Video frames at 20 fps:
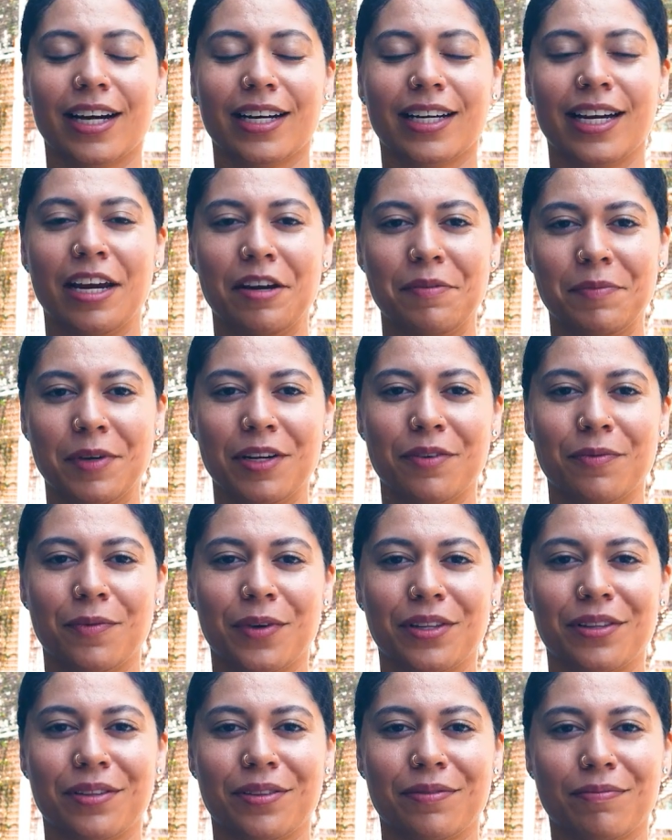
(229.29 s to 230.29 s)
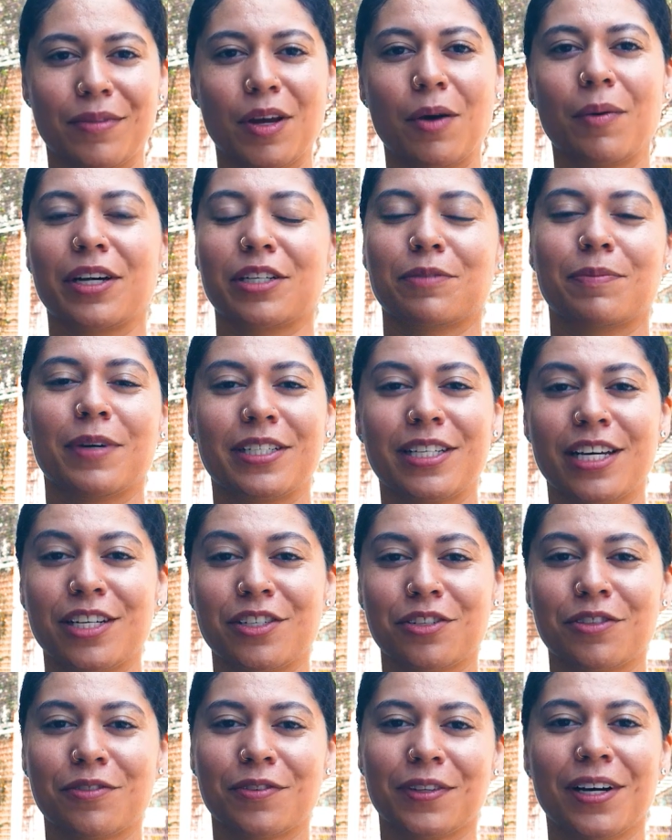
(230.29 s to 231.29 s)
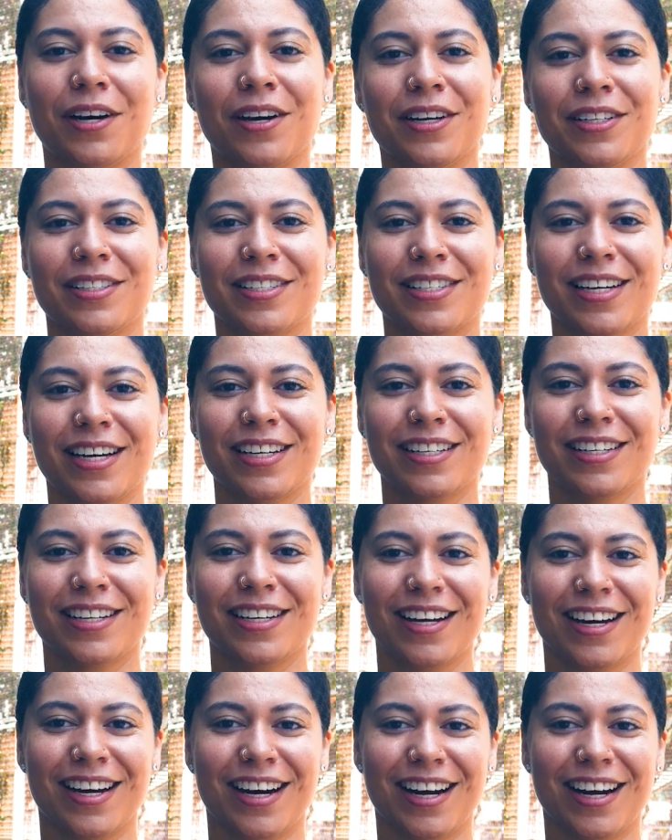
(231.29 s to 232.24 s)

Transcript: I came in with no expectations for the onsen,